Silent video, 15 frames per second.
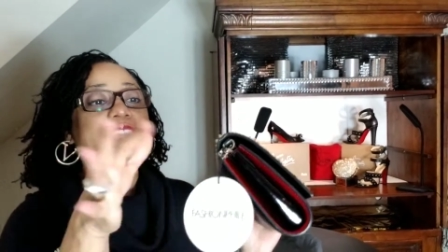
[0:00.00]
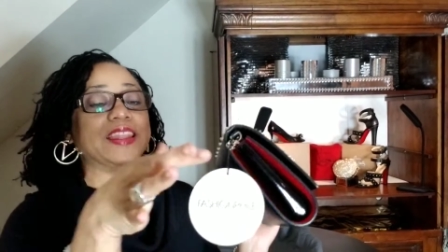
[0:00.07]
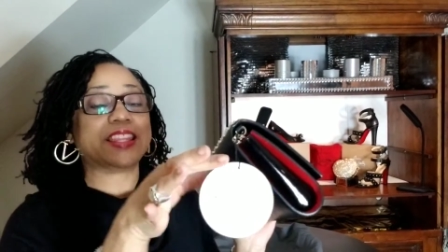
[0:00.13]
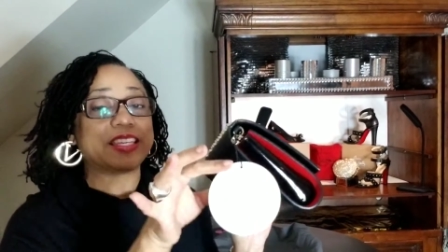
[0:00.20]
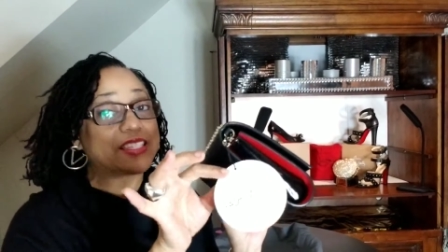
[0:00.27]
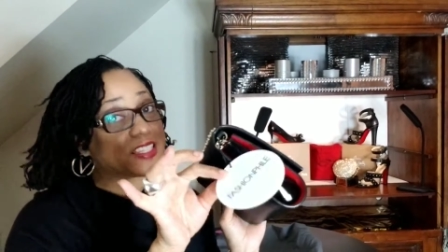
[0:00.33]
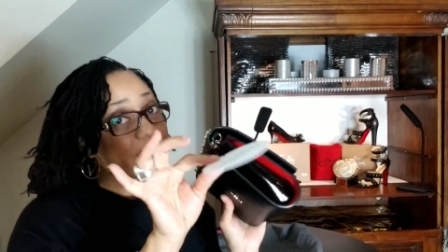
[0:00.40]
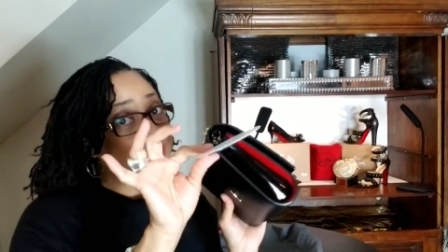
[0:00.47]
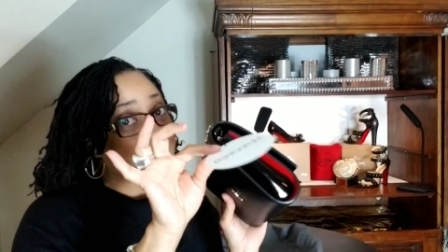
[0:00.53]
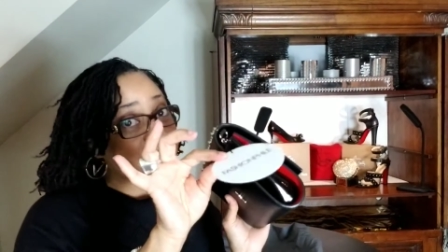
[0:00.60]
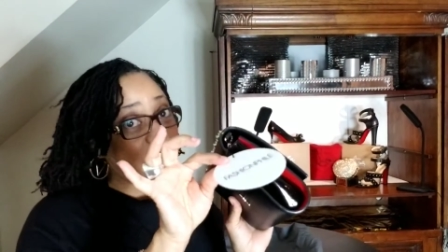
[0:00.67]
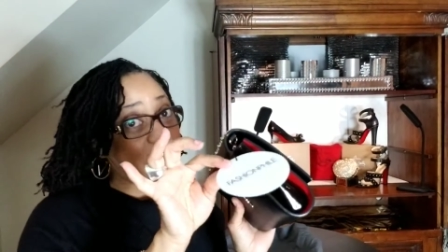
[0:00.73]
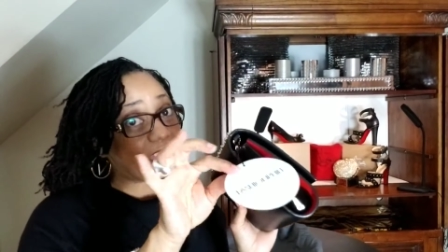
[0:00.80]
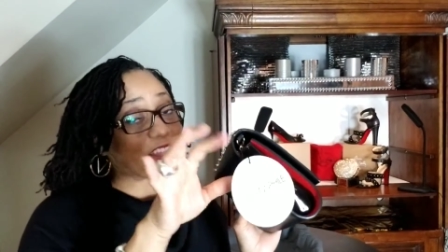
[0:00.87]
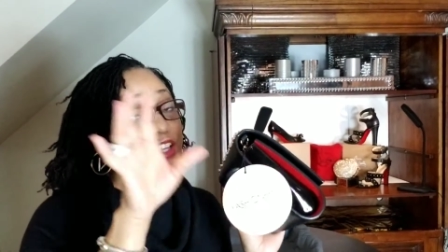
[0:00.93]
This is the
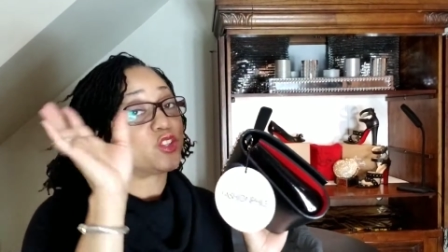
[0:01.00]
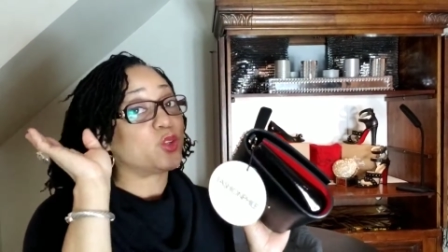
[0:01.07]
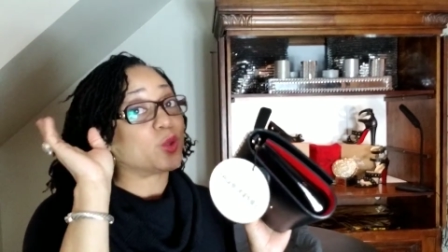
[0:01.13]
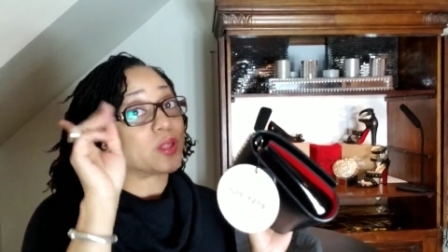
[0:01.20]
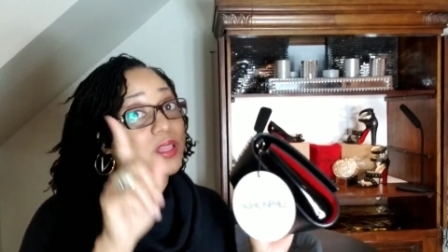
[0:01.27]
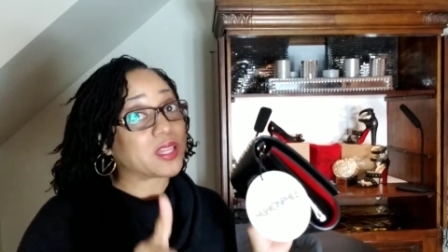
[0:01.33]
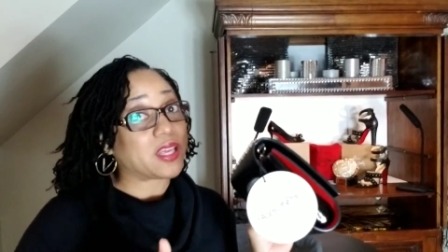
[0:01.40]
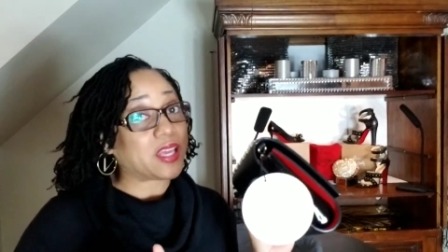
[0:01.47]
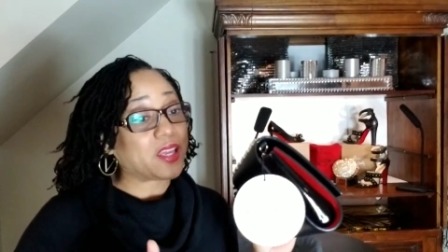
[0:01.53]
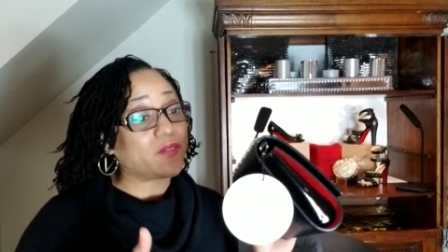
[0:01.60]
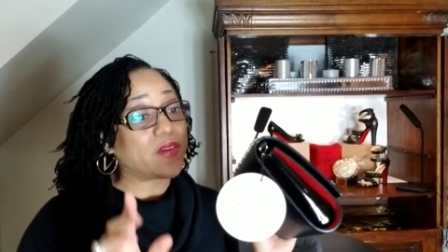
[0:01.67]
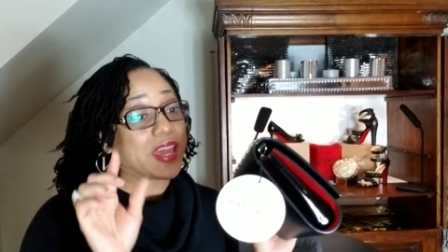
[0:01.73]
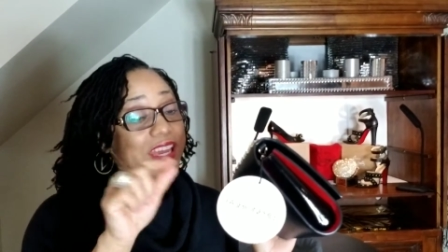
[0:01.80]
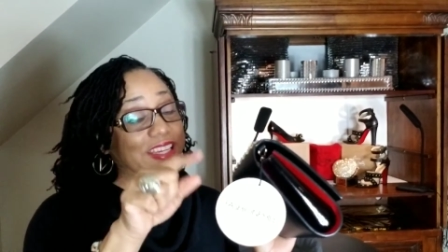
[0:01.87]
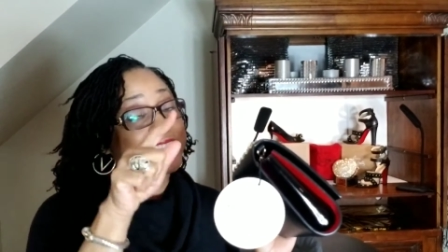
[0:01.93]
tag that you
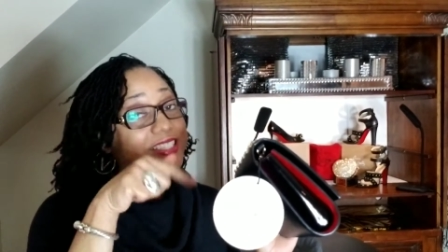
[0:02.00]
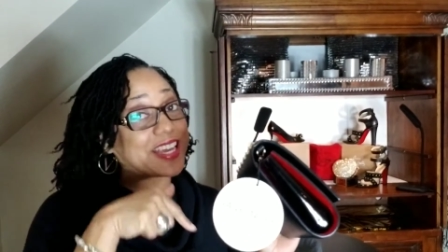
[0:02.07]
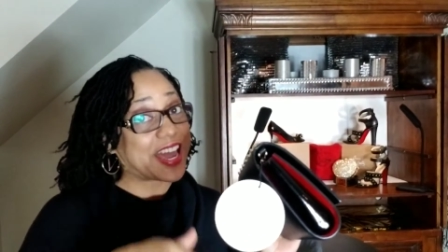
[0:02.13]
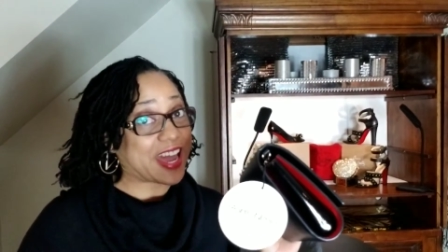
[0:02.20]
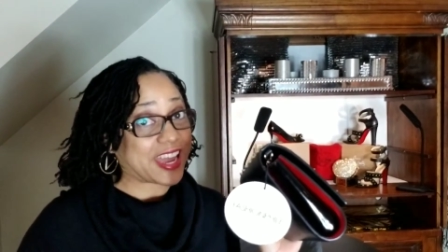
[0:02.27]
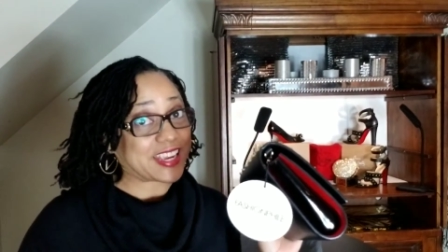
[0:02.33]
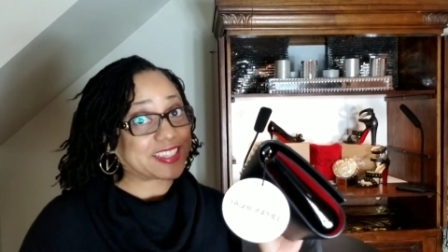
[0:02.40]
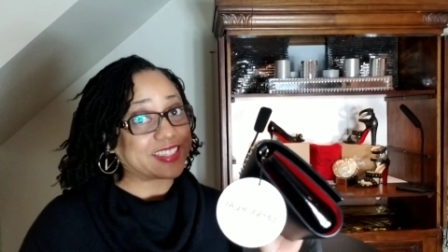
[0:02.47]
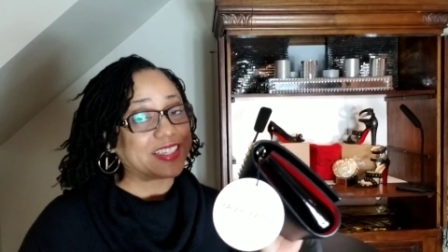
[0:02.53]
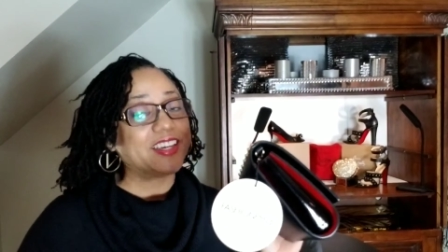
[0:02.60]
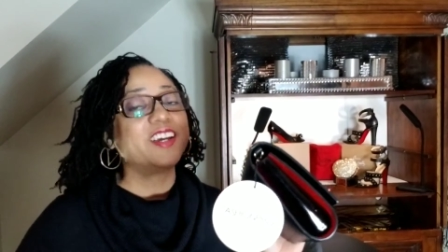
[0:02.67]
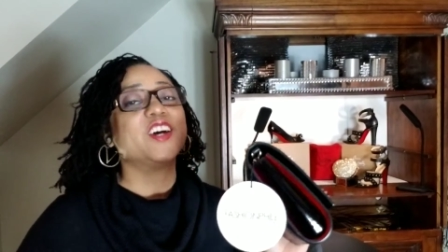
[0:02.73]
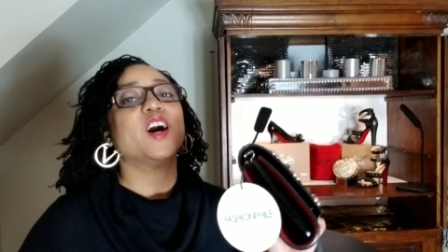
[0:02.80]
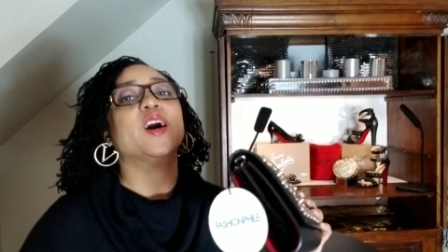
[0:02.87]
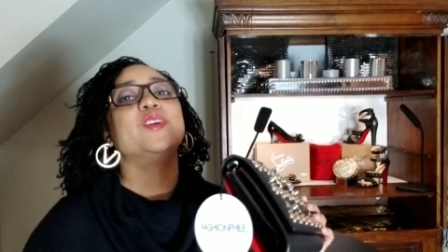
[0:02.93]
leave intact
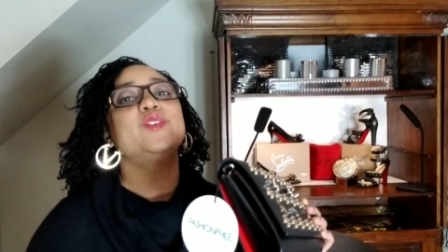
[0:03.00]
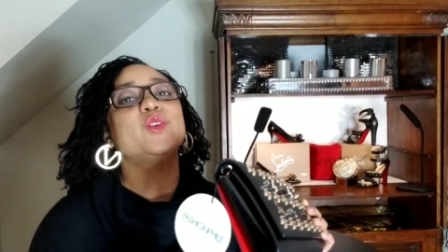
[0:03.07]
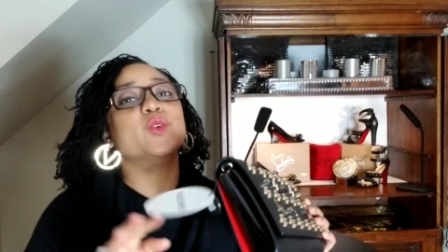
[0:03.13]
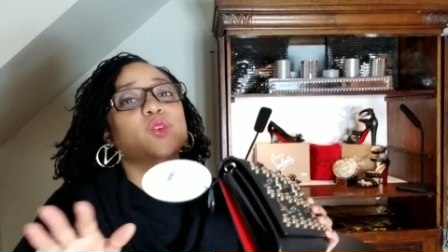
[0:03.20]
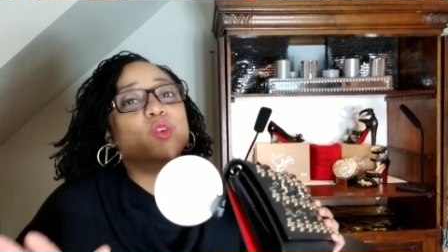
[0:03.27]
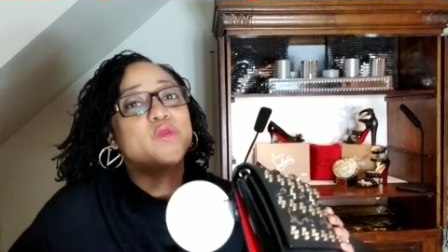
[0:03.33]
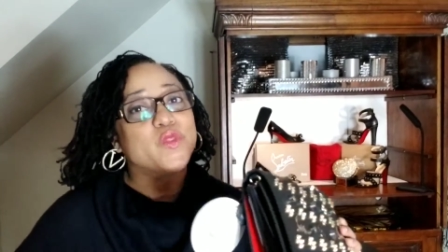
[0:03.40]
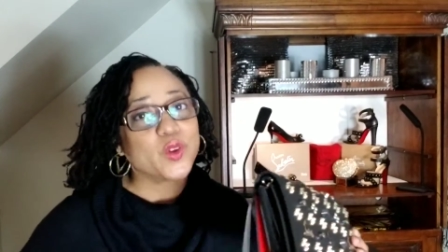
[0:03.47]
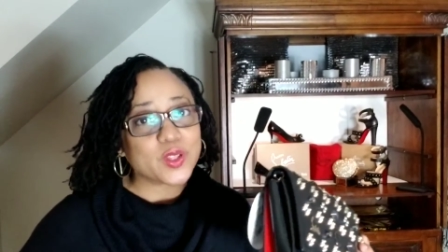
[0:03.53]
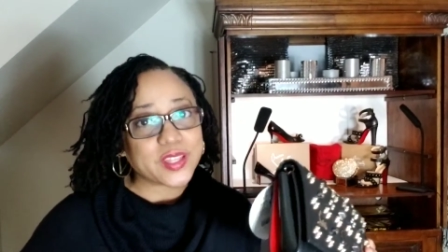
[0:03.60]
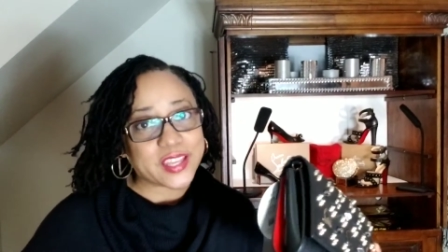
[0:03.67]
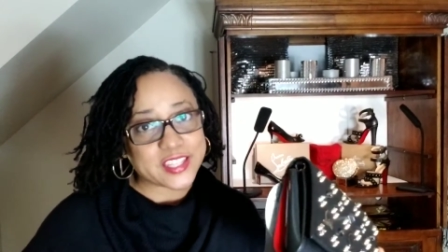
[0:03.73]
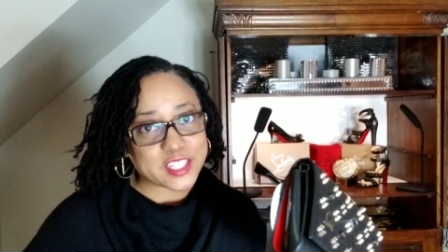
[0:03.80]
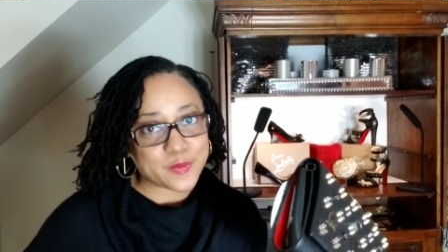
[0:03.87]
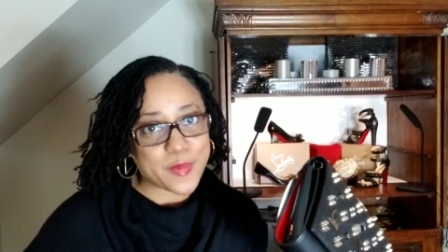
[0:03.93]
until you
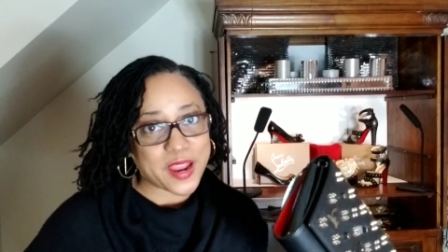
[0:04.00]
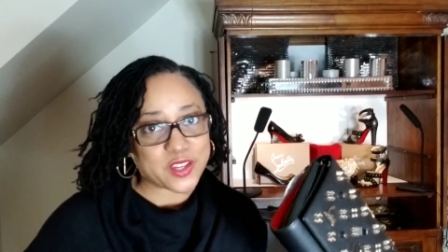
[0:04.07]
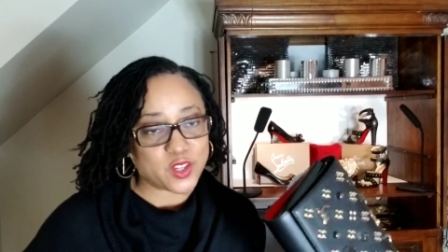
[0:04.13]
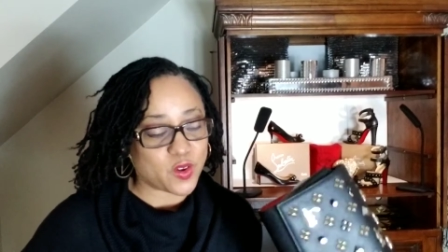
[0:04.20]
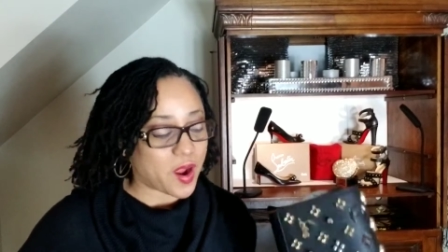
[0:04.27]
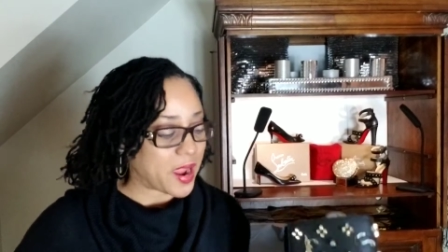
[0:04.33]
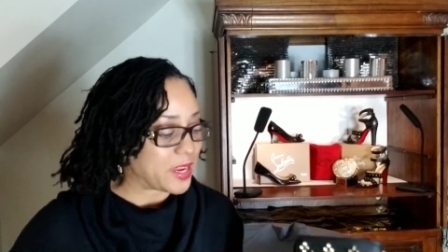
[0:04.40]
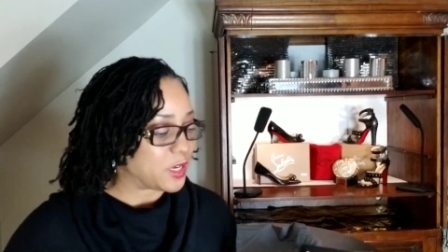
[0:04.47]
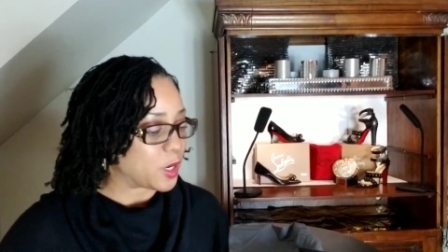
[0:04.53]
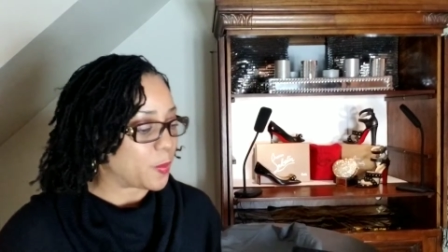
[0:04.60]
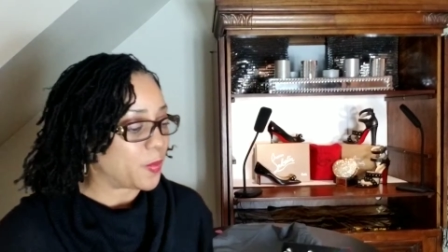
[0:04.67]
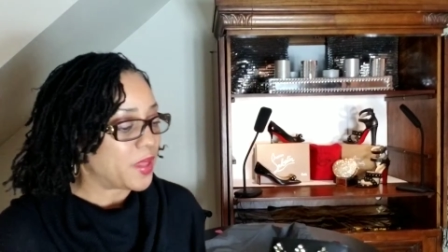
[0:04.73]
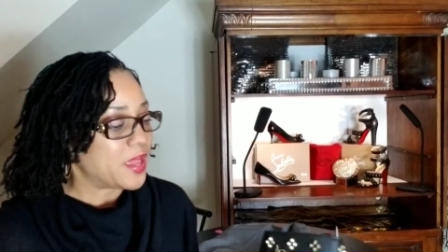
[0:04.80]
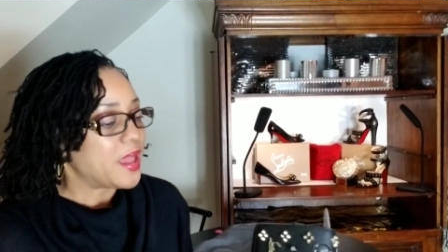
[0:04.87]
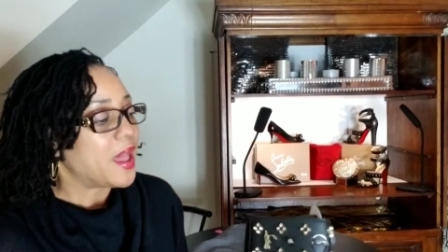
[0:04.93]
fully inspect your item.